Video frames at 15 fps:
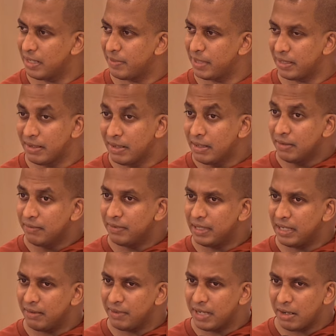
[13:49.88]
I mean,
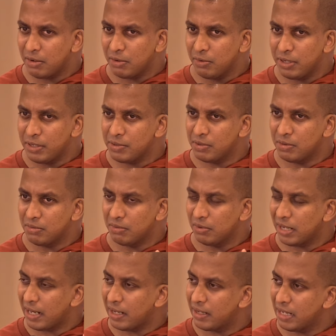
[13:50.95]
we are not going to
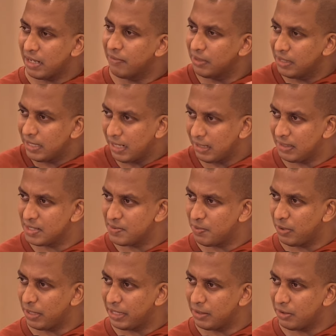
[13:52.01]
look at everything at this
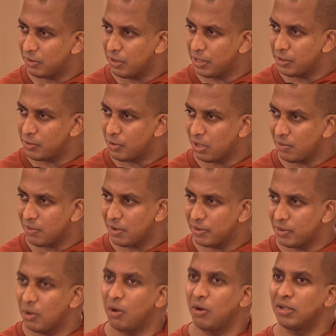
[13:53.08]
point, not going to talk about
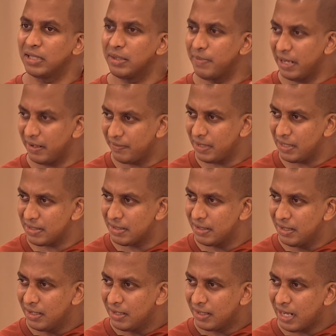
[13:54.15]
all the benefits.
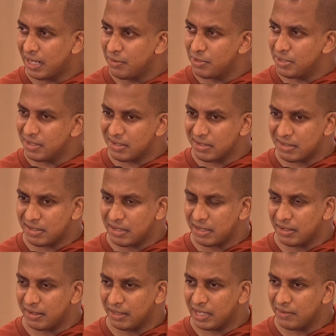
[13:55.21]
Can you just
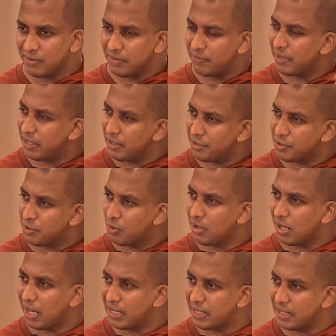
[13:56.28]
give a very short
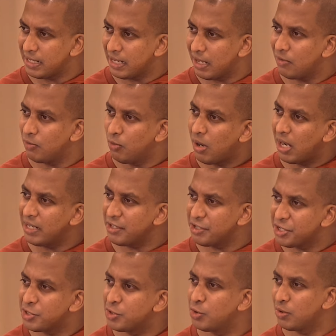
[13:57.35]
idea, why
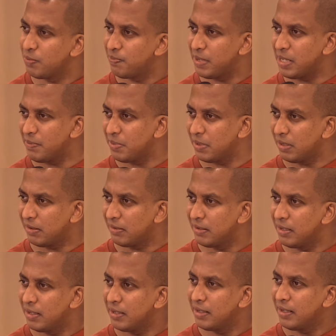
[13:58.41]
should people
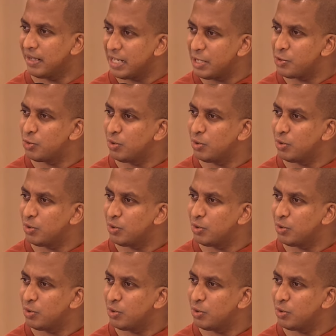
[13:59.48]
need to